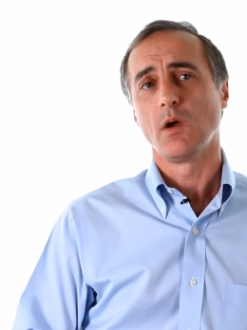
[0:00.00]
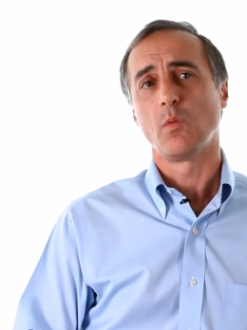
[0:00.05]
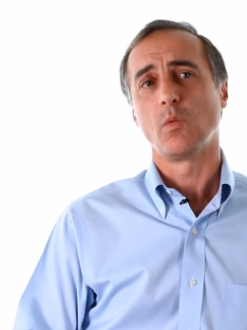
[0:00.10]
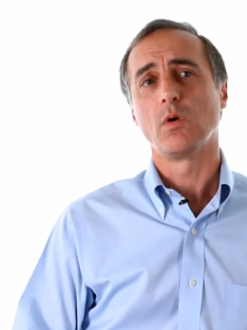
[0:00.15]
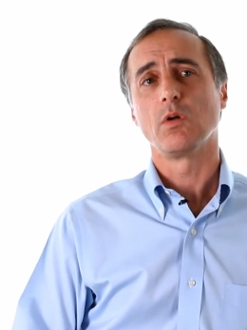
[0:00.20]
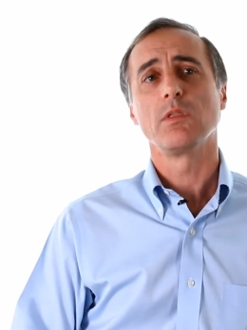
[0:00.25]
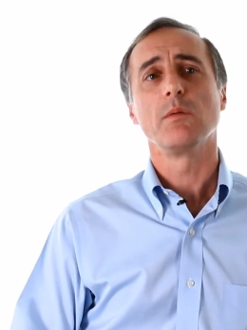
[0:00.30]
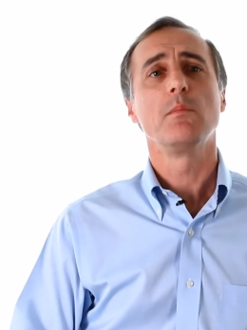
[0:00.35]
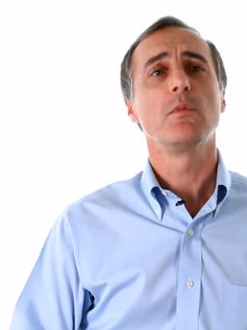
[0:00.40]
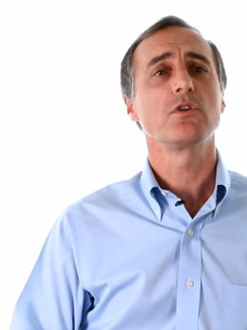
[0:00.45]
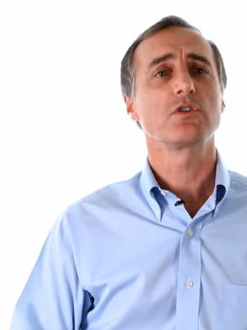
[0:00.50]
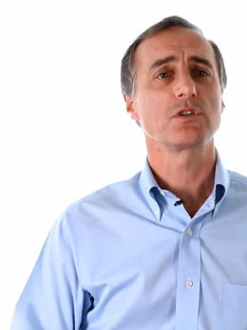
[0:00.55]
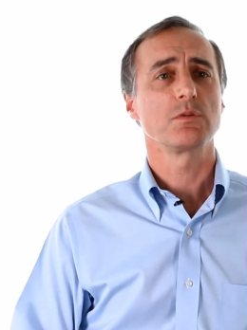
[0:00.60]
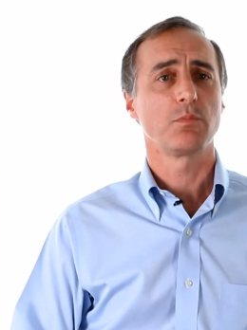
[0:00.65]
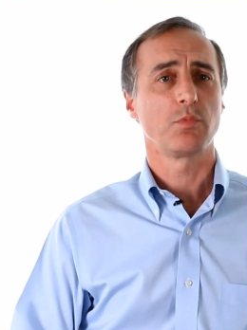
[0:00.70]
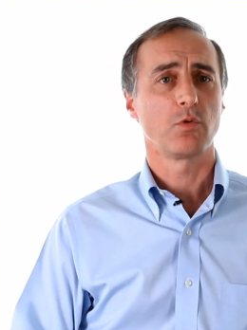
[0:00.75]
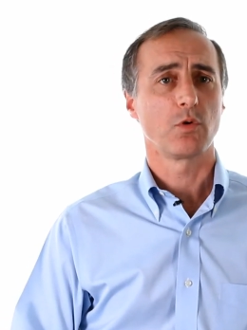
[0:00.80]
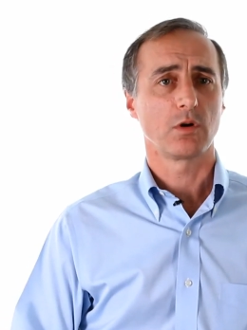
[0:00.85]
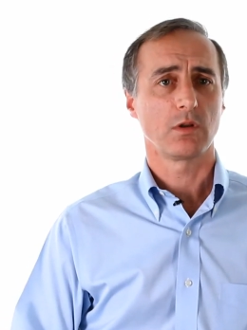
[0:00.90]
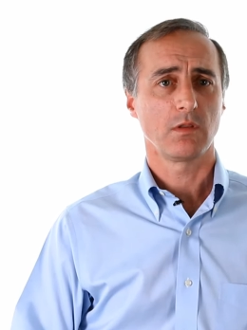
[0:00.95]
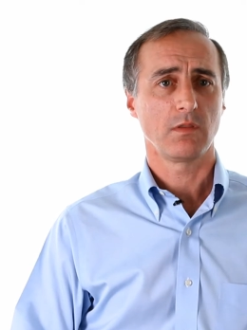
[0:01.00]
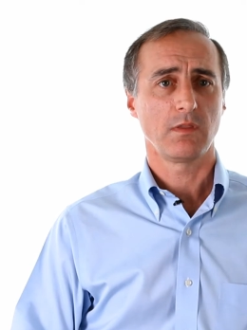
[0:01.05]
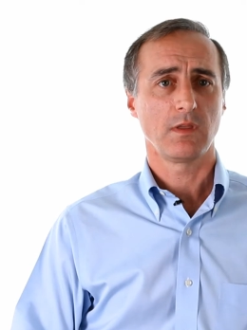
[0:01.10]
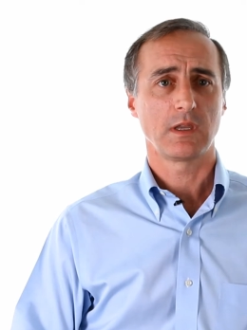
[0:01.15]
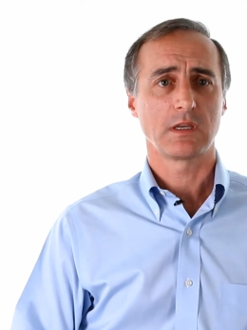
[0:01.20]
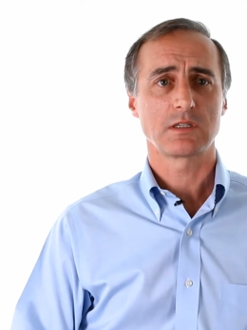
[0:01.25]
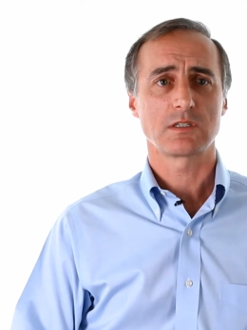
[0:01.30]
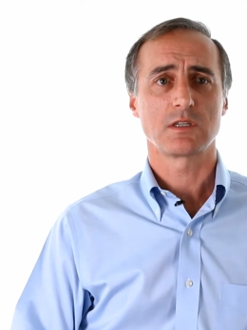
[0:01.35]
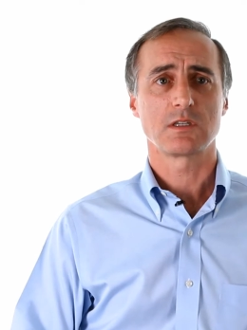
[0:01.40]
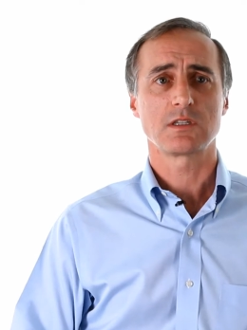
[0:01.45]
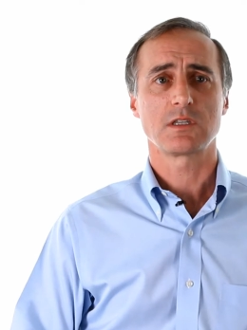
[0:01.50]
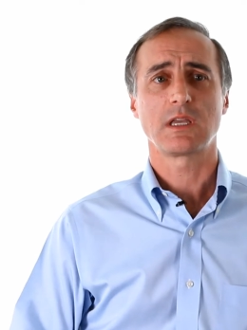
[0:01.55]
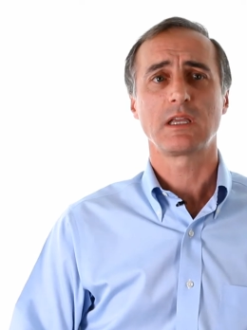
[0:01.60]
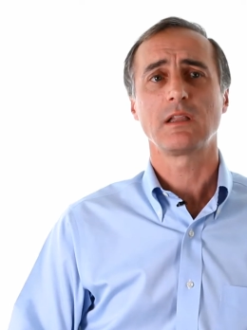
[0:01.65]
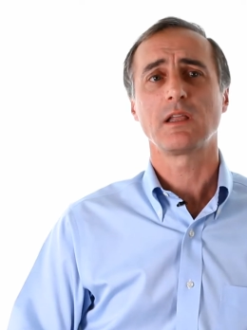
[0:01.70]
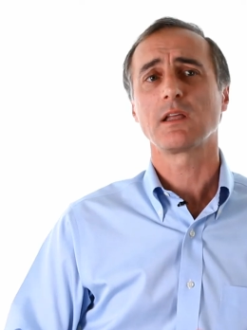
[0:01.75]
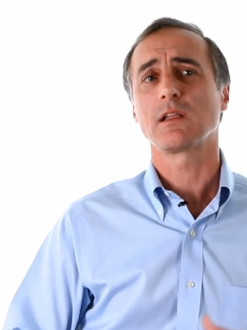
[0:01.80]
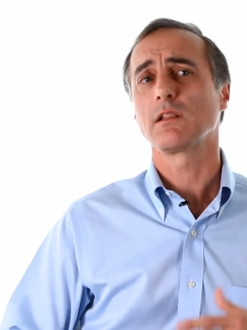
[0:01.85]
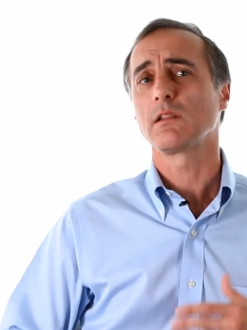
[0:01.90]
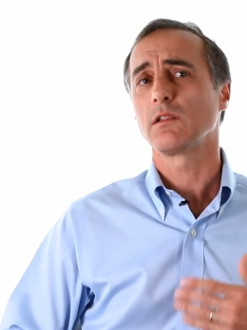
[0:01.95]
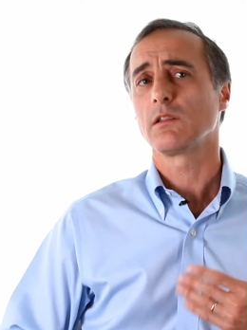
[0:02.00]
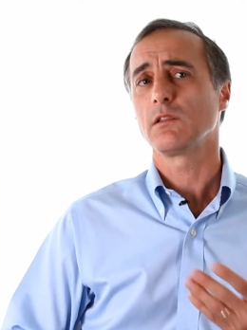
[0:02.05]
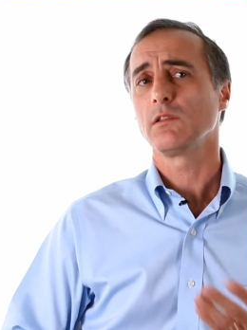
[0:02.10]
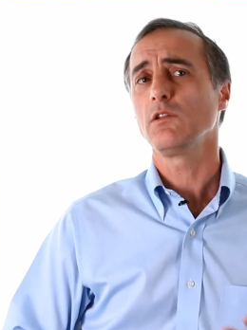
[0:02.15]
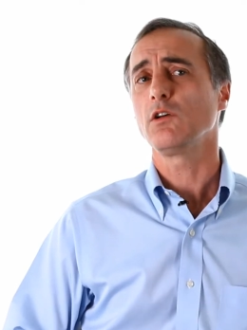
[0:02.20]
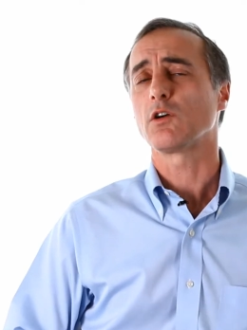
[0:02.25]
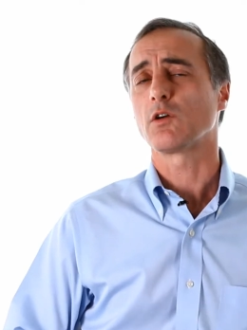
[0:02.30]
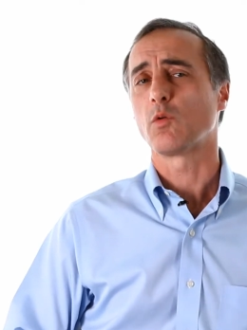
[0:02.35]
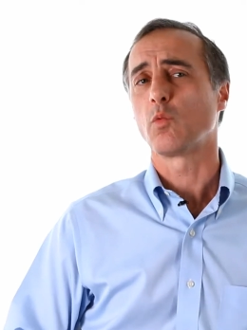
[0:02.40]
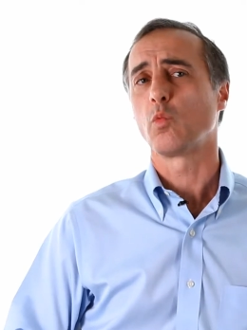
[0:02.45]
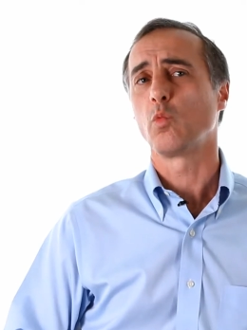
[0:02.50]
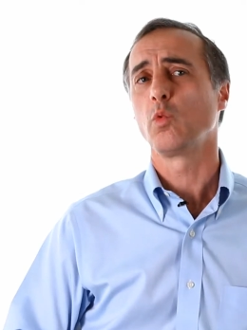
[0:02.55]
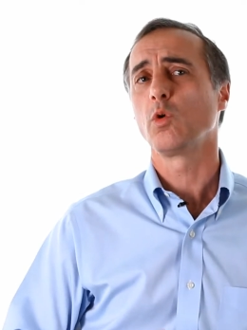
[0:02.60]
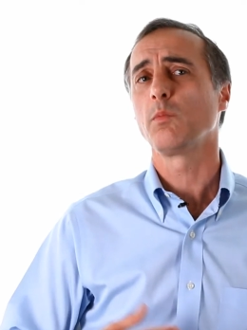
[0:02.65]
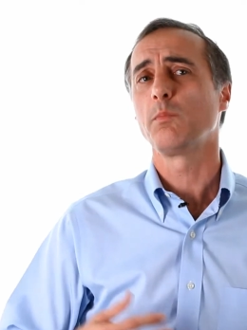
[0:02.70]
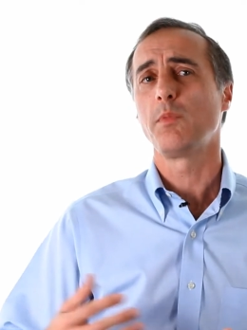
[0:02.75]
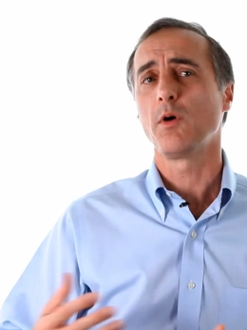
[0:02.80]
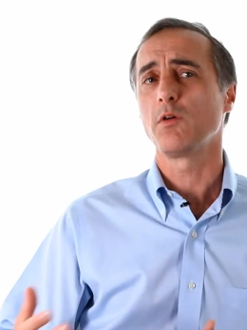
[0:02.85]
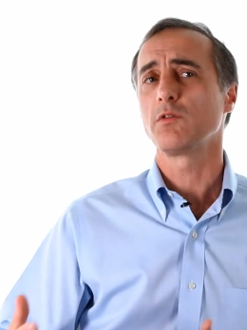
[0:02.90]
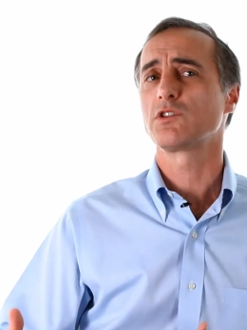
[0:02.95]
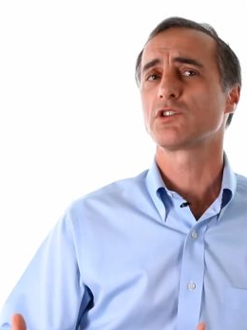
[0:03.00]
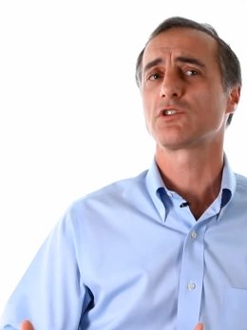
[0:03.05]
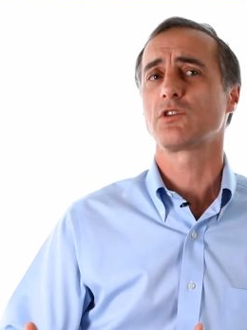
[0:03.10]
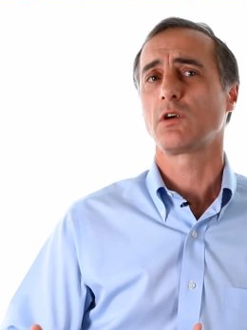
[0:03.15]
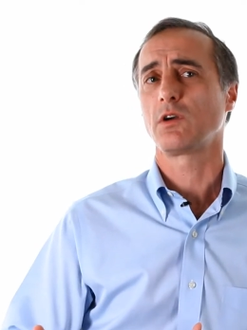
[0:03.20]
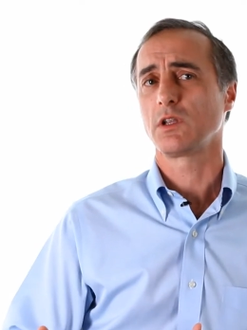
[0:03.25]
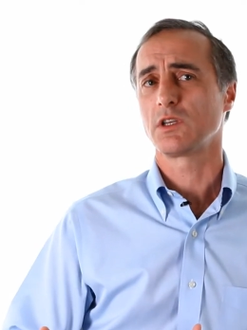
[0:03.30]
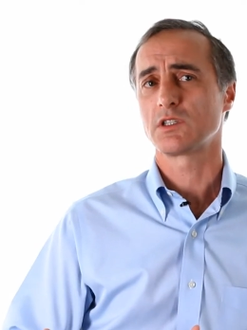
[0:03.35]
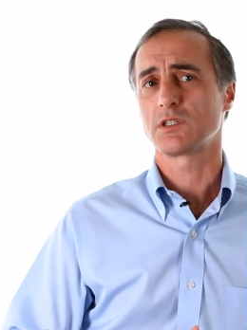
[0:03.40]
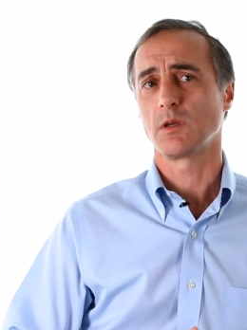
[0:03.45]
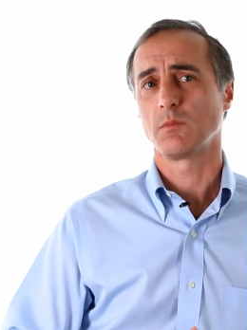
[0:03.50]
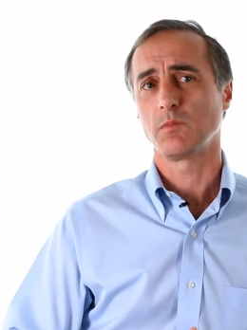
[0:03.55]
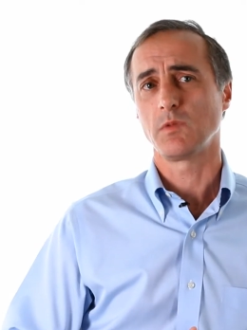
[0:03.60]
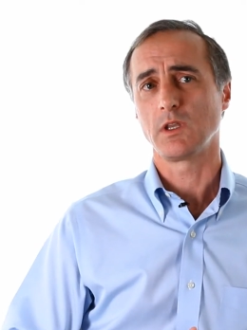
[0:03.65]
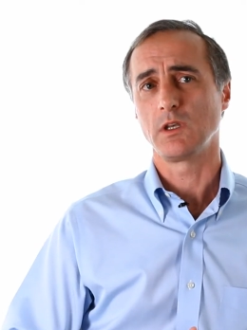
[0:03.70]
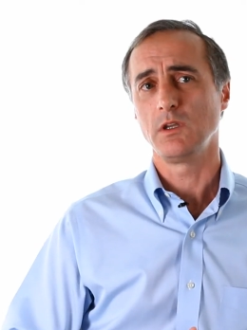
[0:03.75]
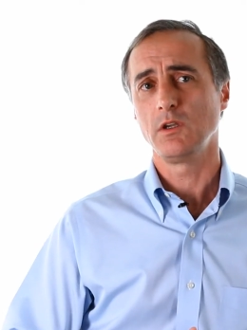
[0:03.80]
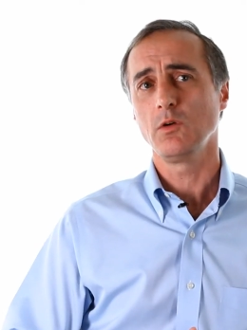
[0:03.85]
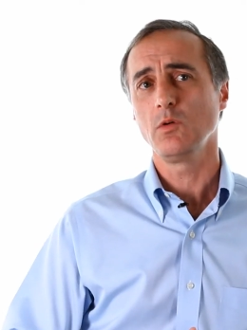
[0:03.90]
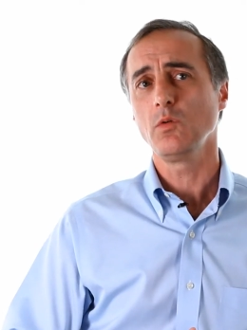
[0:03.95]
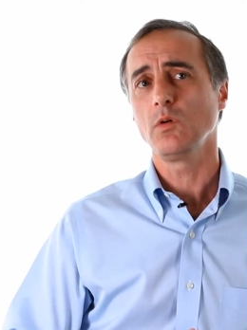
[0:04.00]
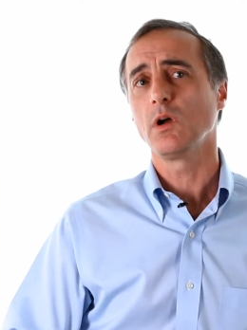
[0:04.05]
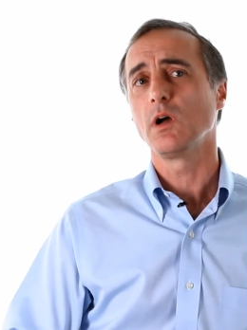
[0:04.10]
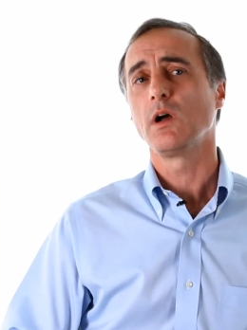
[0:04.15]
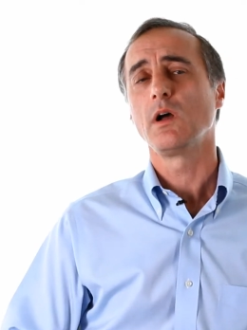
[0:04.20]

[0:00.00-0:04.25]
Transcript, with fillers: Well, the most important thing is to say, like, look, we're both starting something new.